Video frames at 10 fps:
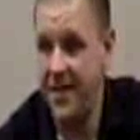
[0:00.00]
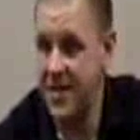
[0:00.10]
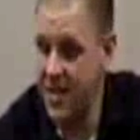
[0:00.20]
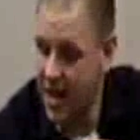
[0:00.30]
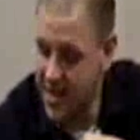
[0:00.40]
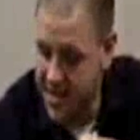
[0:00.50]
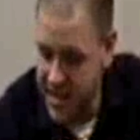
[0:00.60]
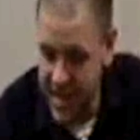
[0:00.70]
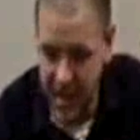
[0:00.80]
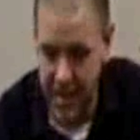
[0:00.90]
It's not
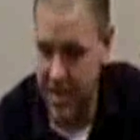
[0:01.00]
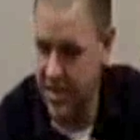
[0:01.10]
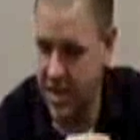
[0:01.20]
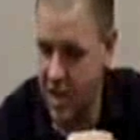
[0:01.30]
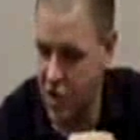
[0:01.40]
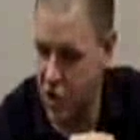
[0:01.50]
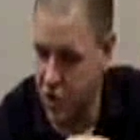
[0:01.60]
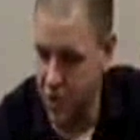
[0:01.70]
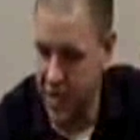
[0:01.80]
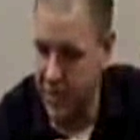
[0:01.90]
seeking, it's not
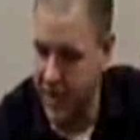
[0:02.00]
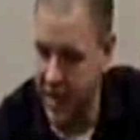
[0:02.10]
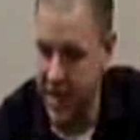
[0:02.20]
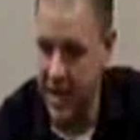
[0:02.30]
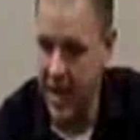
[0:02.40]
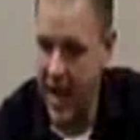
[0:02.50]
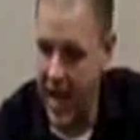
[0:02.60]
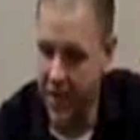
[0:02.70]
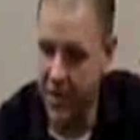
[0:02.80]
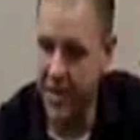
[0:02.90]
truly being
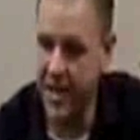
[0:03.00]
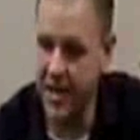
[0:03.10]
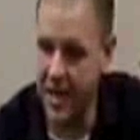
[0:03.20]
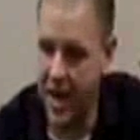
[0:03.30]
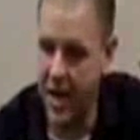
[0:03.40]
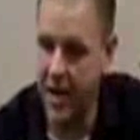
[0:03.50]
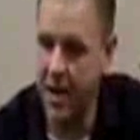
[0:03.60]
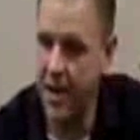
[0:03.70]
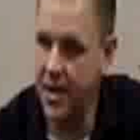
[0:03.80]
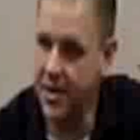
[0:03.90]
everything that God
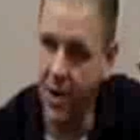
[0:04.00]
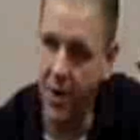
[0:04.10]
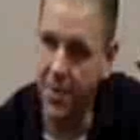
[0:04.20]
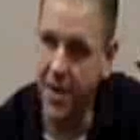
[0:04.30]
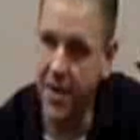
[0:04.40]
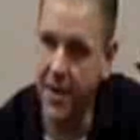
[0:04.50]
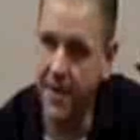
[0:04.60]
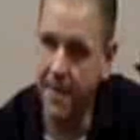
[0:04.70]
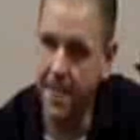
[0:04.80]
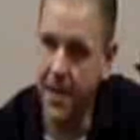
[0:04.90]
has called
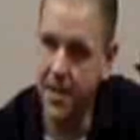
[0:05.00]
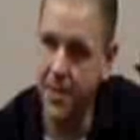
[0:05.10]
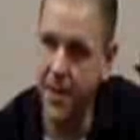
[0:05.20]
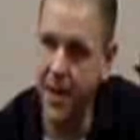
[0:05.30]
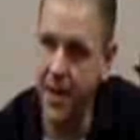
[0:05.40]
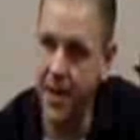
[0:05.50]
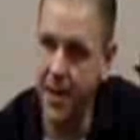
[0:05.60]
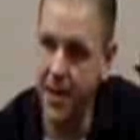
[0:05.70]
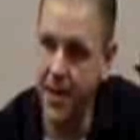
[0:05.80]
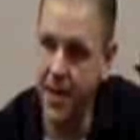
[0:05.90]
me to
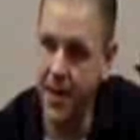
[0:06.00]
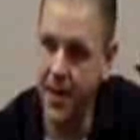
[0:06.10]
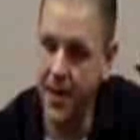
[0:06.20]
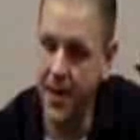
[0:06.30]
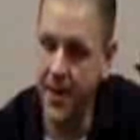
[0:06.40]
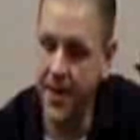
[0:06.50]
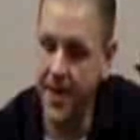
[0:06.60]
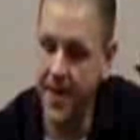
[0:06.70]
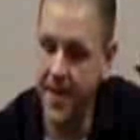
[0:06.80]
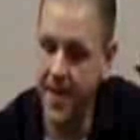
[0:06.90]

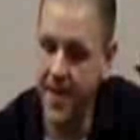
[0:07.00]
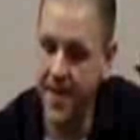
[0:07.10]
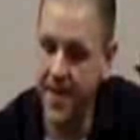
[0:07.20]
be.